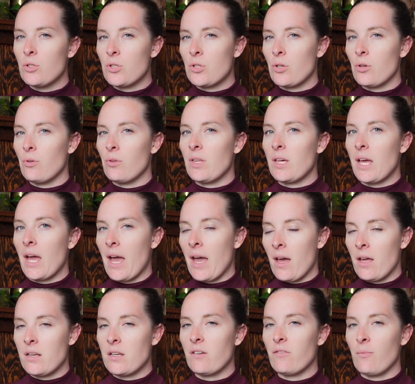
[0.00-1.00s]
to the
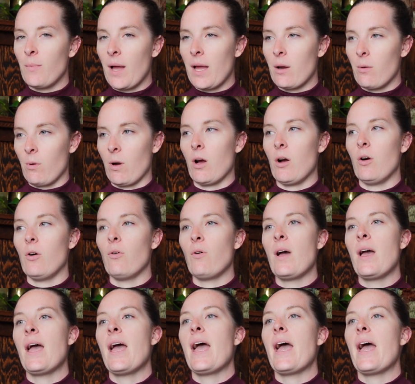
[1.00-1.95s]
end of my row